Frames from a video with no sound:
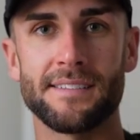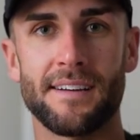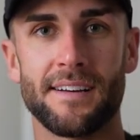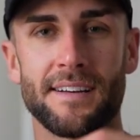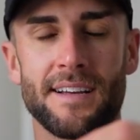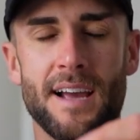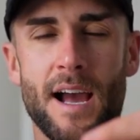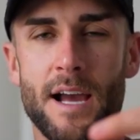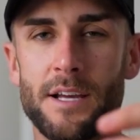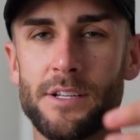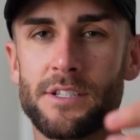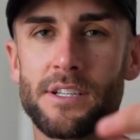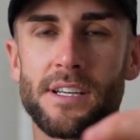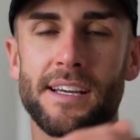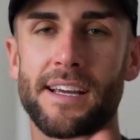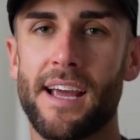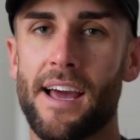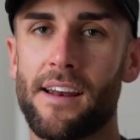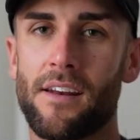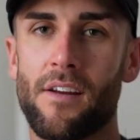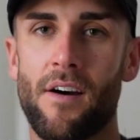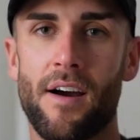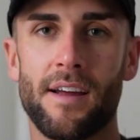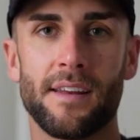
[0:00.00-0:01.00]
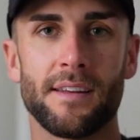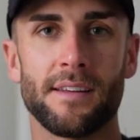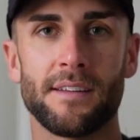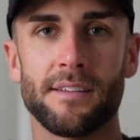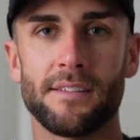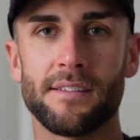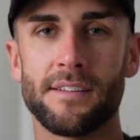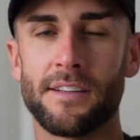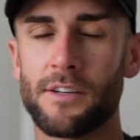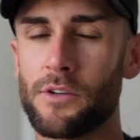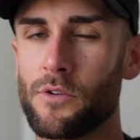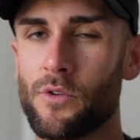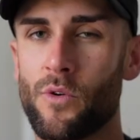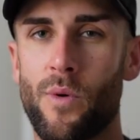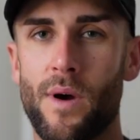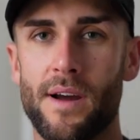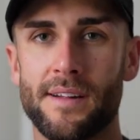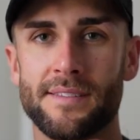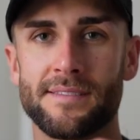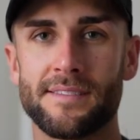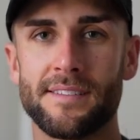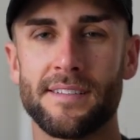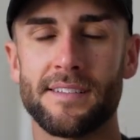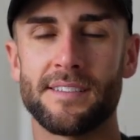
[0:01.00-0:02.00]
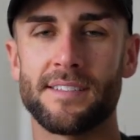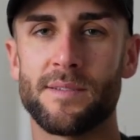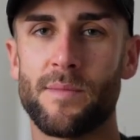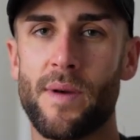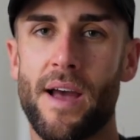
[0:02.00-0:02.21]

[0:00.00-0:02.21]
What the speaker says: I occasionally get like little questions